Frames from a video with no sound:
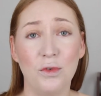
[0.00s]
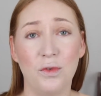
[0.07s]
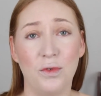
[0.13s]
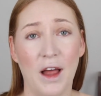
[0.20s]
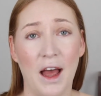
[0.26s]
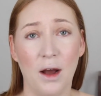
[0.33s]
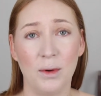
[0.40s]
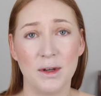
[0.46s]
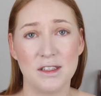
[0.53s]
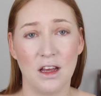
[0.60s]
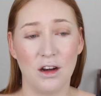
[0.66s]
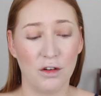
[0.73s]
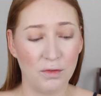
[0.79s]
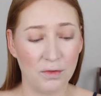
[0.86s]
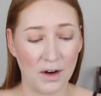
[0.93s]
flowers
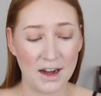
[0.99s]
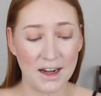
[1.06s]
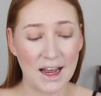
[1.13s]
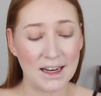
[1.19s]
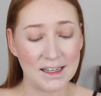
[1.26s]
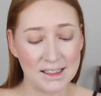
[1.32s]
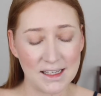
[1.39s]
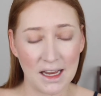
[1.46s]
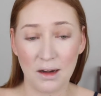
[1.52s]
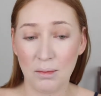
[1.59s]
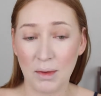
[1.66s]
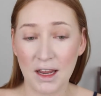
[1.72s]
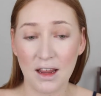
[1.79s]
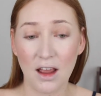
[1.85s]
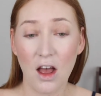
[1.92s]
that a friend had sent
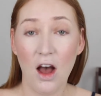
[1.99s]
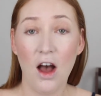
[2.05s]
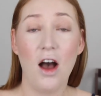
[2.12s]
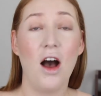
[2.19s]
me.